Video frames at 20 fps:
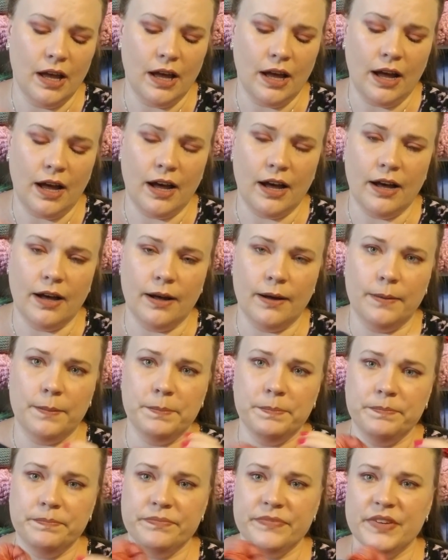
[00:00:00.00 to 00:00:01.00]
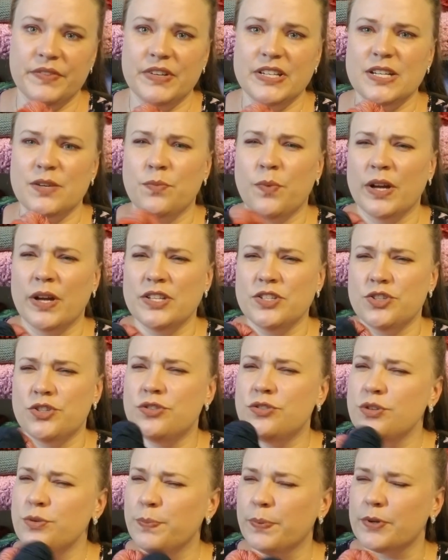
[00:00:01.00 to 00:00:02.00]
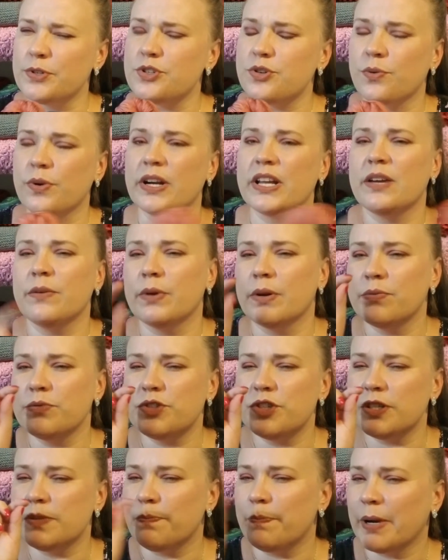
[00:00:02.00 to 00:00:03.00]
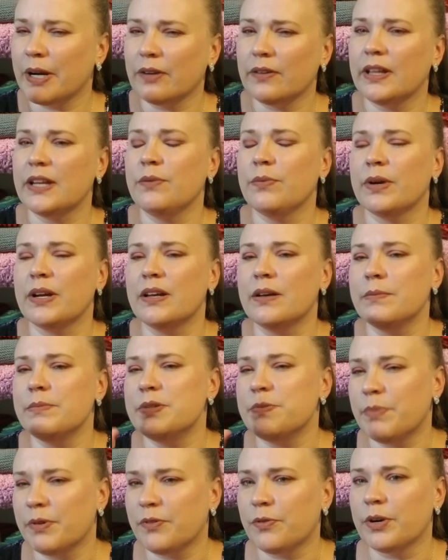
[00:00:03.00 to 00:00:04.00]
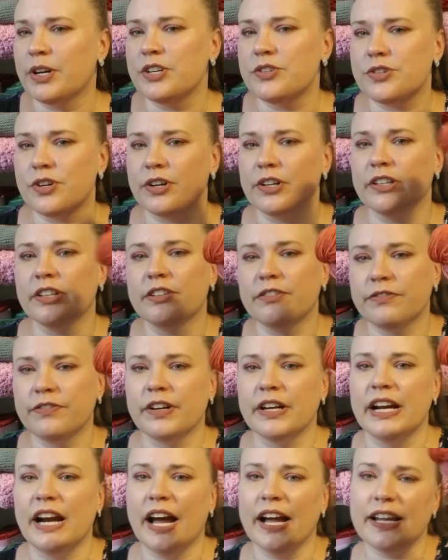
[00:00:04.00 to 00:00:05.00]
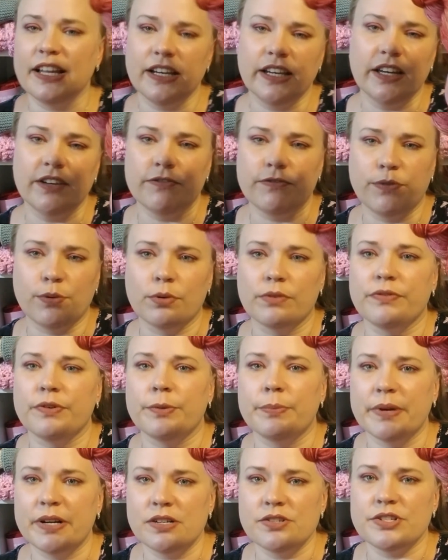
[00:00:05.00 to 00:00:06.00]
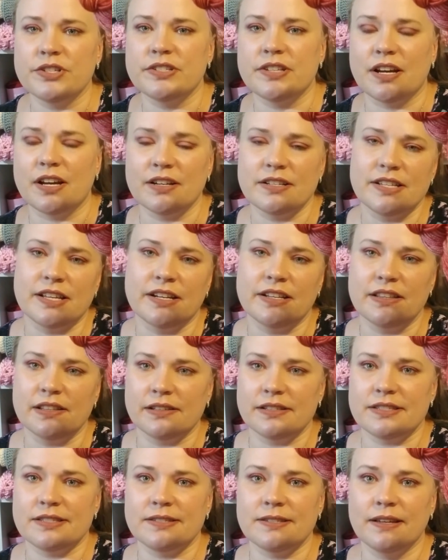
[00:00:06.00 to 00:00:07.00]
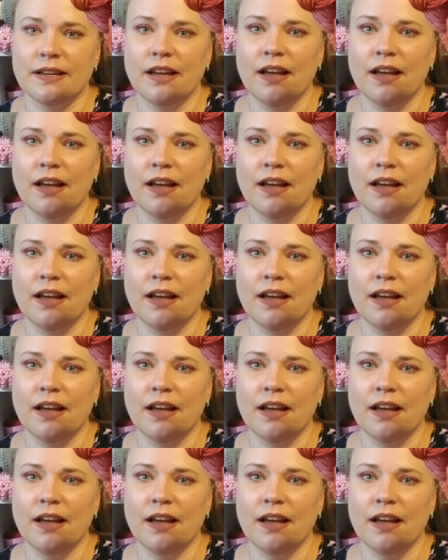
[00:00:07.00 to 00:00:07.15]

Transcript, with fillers: If I did one super shorty where it was just barely ribbed before you started the foot, I could get 4 full pairs of socks out of this.